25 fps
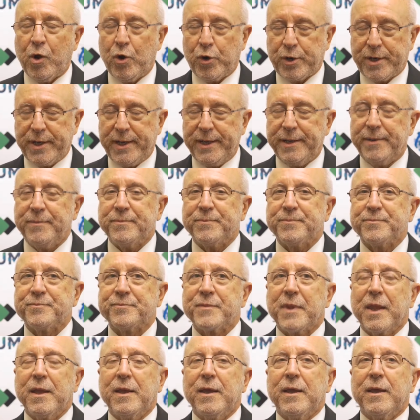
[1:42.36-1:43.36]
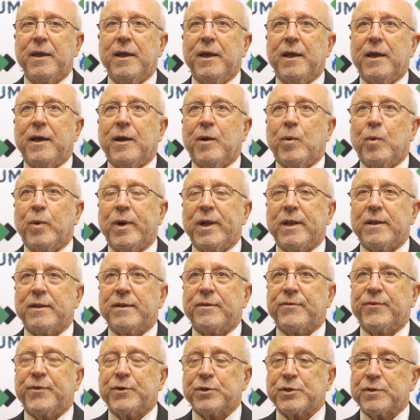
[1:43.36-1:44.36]
Okay. Well,
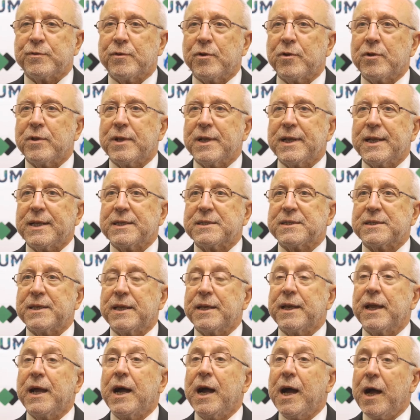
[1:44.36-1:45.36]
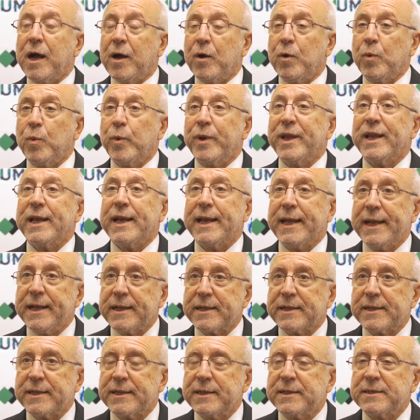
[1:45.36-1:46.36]
first of all, let's say how we
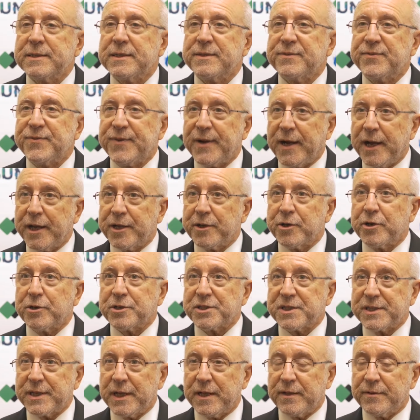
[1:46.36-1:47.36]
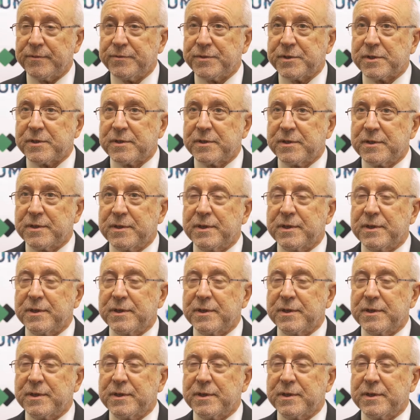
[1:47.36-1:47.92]
lately define ourselves